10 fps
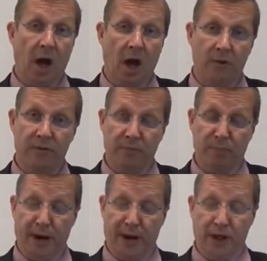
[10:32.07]
Over the
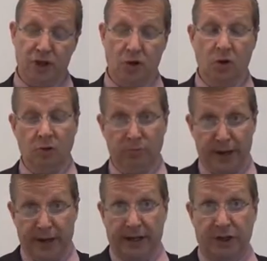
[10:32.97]
page on
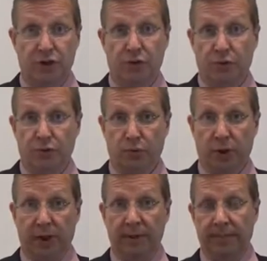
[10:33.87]
page
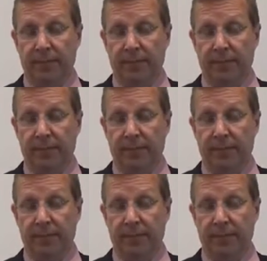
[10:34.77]
3,